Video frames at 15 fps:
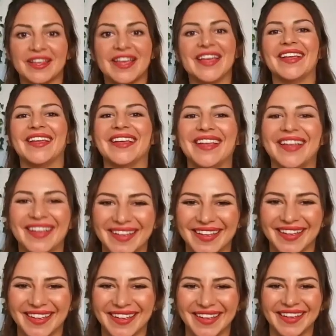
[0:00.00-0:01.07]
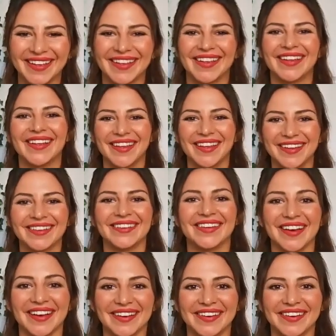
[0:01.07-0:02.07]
you're gonna burn up and explode.